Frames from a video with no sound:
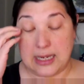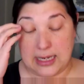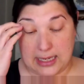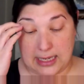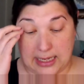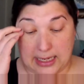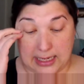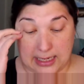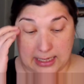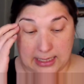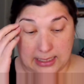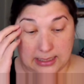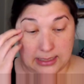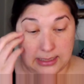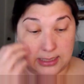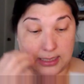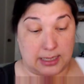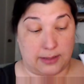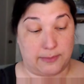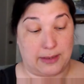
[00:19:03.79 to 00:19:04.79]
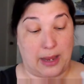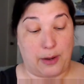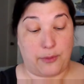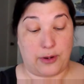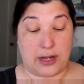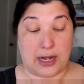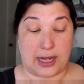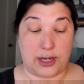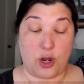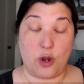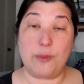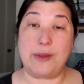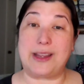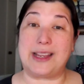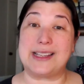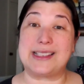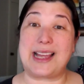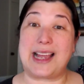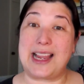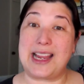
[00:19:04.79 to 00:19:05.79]
And um, that one I know
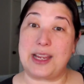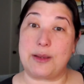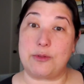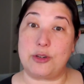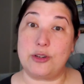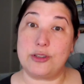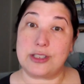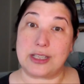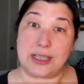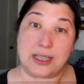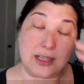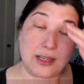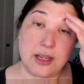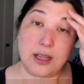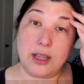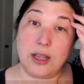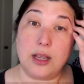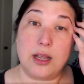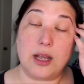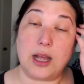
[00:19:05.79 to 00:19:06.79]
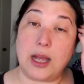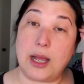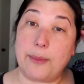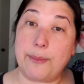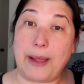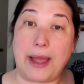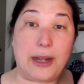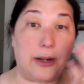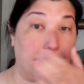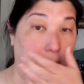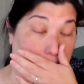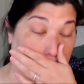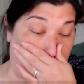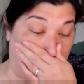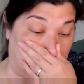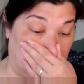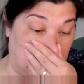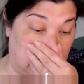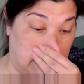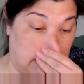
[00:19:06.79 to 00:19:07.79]
because I am using Pattern
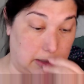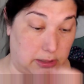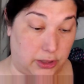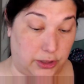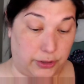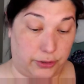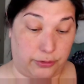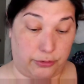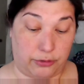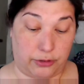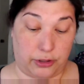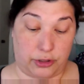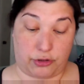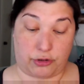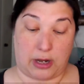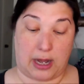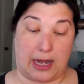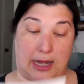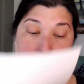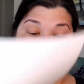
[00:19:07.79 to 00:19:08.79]
Keeper to, to track,